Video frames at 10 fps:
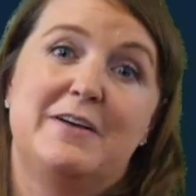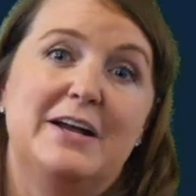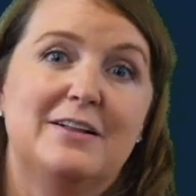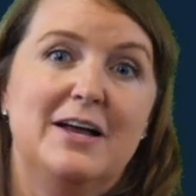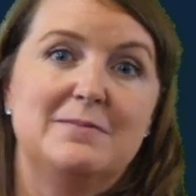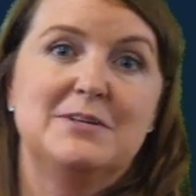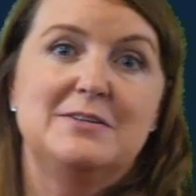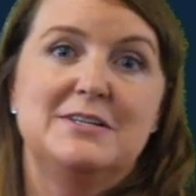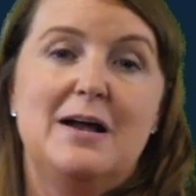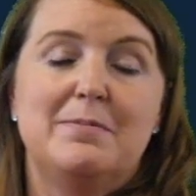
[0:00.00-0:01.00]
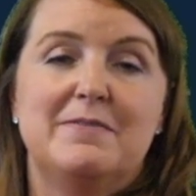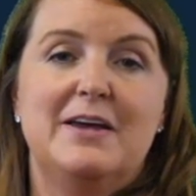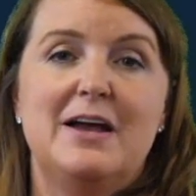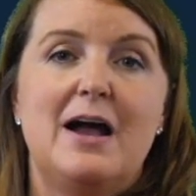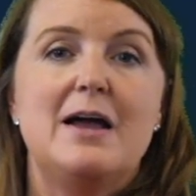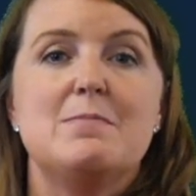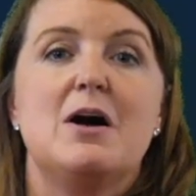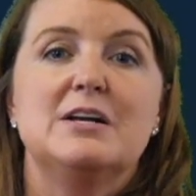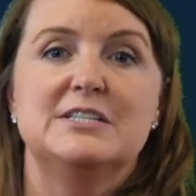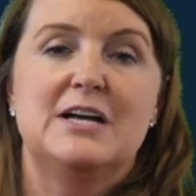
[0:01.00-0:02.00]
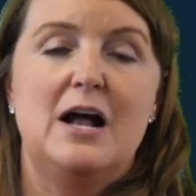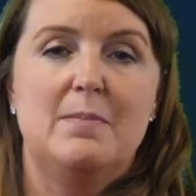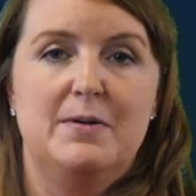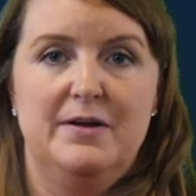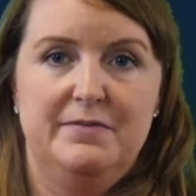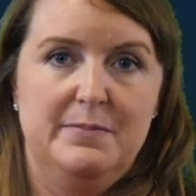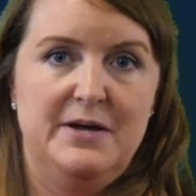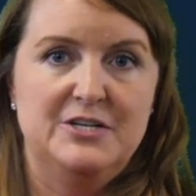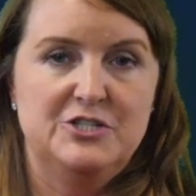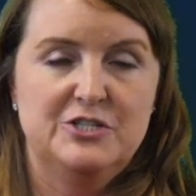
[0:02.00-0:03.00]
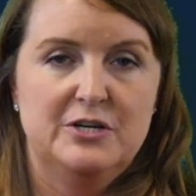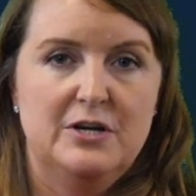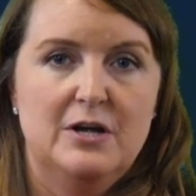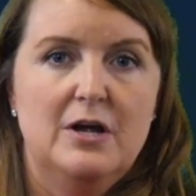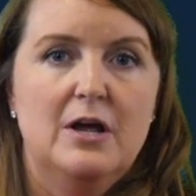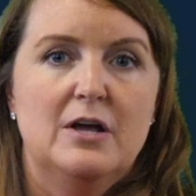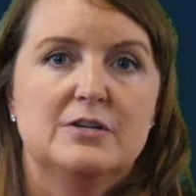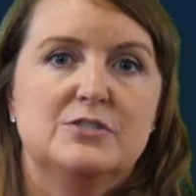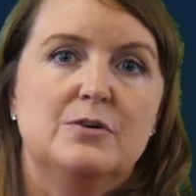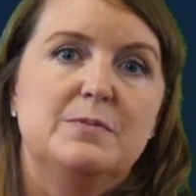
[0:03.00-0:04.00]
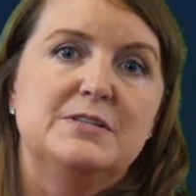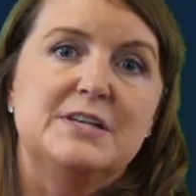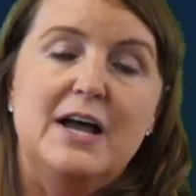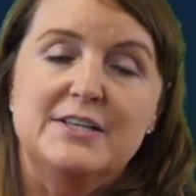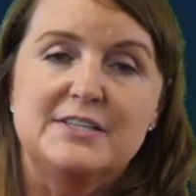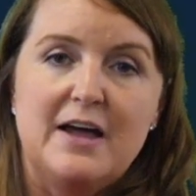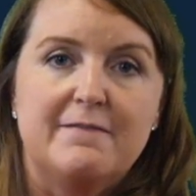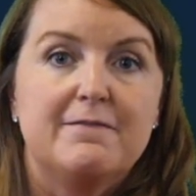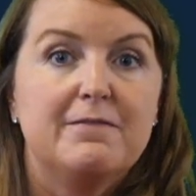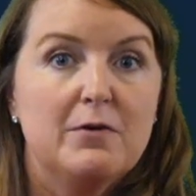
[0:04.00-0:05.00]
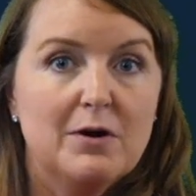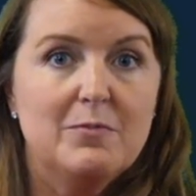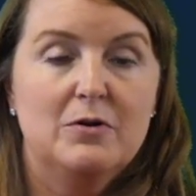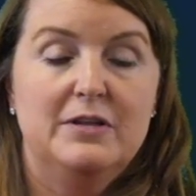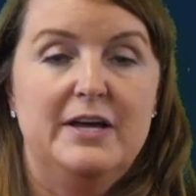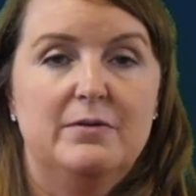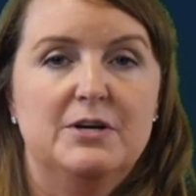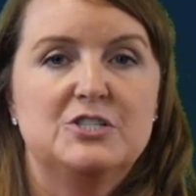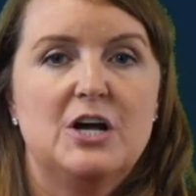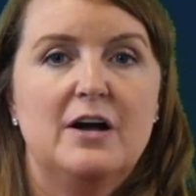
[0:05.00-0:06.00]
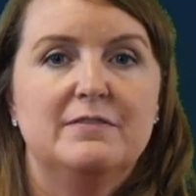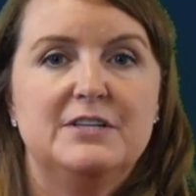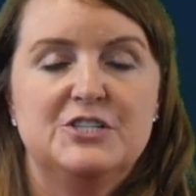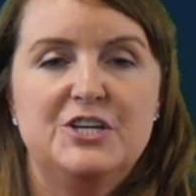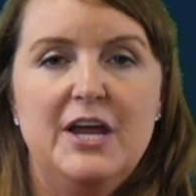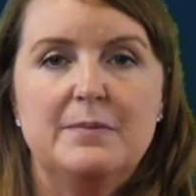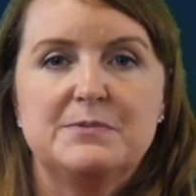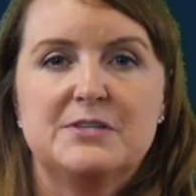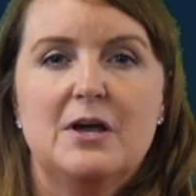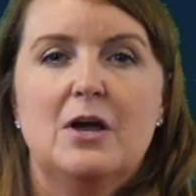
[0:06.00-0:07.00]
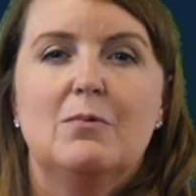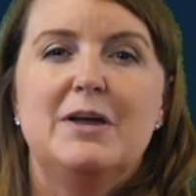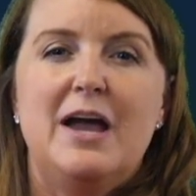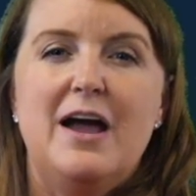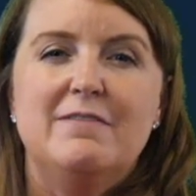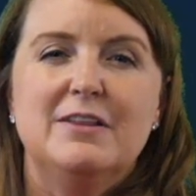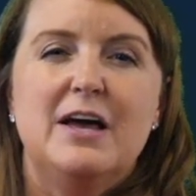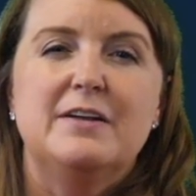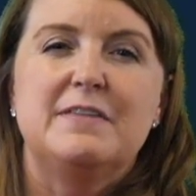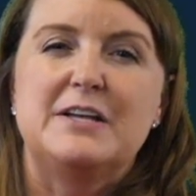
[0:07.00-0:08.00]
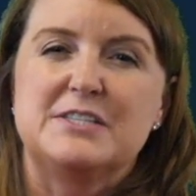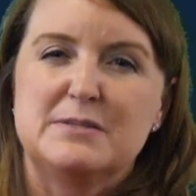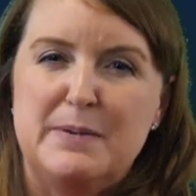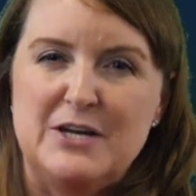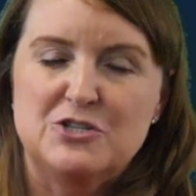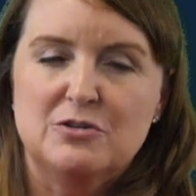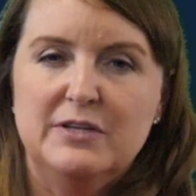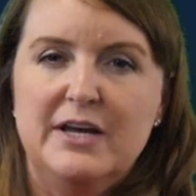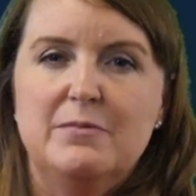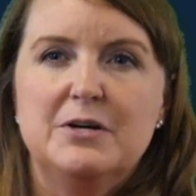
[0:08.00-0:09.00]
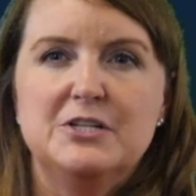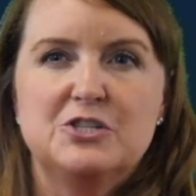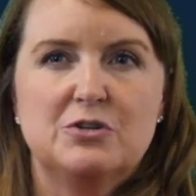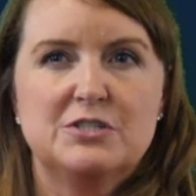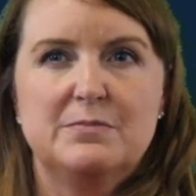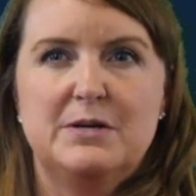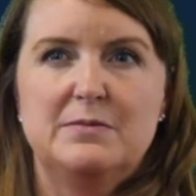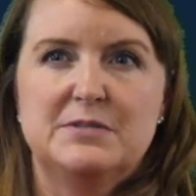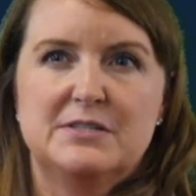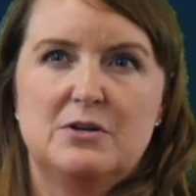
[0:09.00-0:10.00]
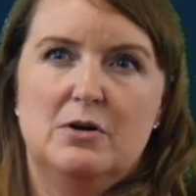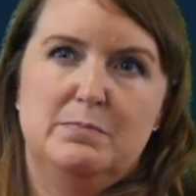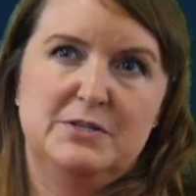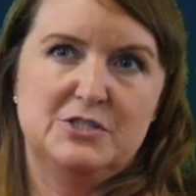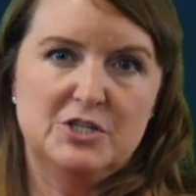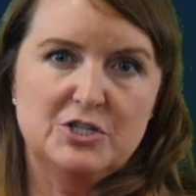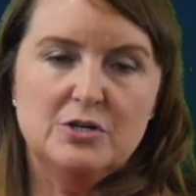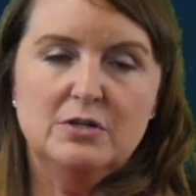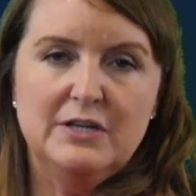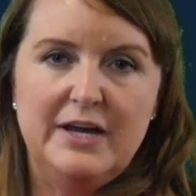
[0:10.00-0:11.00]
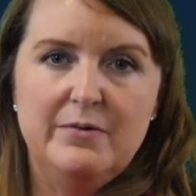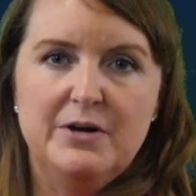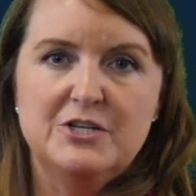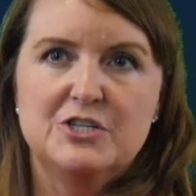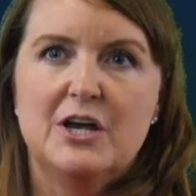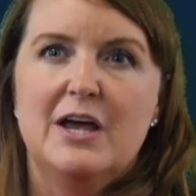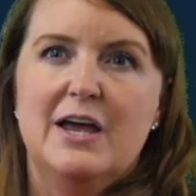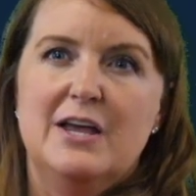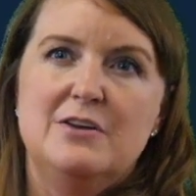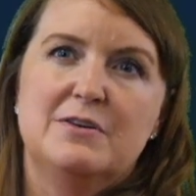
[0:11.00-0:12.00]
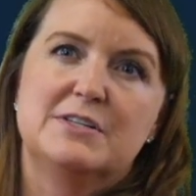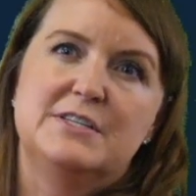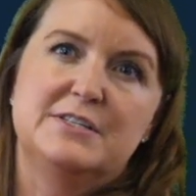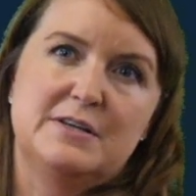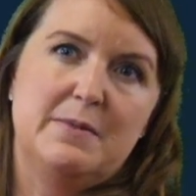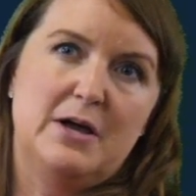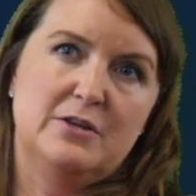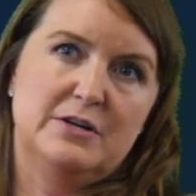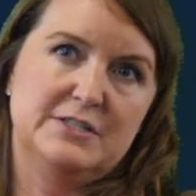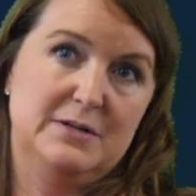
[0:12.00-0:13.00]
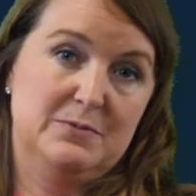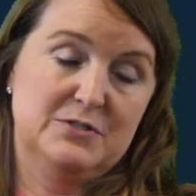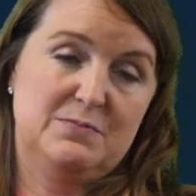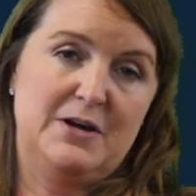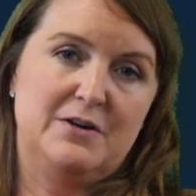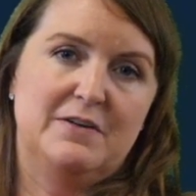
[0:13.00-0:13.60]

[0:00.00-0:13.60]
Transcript: I climbed on top of it, I'm on top of the bench. So besides that formal language of the shapes, we have a lot of that spatial language, or sometimes it's called positional language, and you can see some other examples right over